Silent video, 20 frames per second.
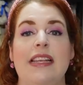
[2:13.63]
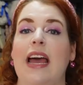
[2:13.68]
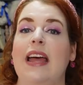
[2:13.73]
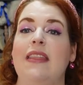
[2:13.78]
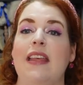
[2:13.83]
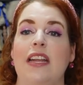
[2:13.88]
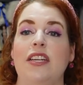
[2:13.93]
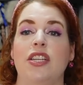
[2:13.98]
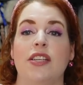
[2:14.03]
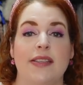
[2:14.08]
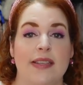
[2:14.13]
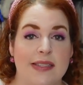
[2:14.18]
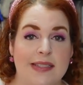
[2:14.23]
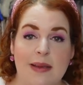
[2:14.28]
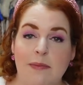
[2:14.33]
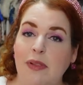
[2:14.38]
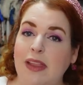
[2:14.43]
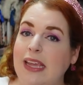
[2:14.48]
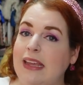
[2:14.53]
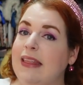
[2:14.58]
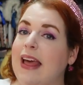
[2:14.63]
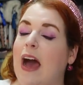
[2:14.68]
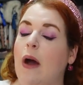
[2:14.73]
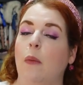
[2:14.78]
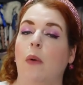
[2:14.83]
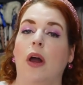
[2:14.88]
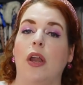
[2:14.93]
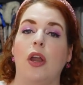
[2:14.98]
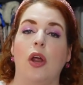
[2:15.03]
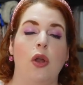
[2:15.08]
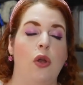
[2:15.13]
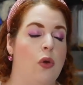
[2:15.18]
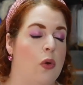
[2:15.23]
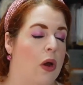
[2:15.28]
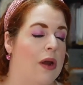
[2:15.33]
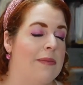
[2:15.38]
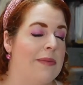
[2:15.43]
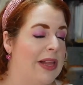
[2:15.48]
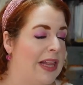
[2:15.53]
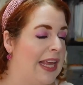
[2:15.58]
and then just assembling that one
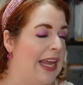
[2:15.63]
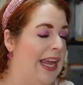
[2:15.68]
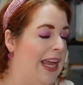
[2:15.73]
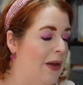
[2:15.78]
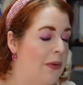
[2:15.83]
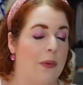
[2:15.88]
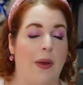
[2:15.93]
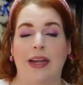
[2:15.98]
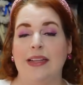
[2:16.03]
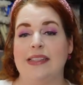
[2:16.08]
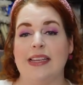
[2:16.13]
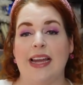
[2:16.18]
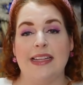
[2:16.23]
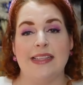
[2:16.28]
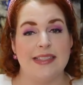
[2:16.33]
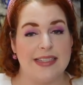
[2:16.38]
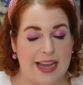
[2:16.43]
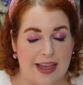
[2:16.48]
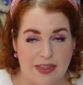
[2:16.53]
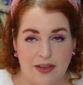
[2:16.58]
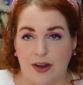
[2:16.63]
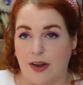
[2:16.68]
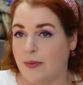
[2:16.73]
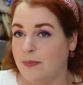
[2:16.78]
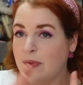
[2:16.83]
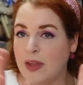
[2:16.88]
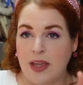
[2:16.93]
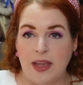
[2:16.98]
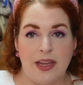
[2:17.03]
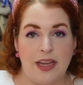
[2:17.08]
normally, right sides together,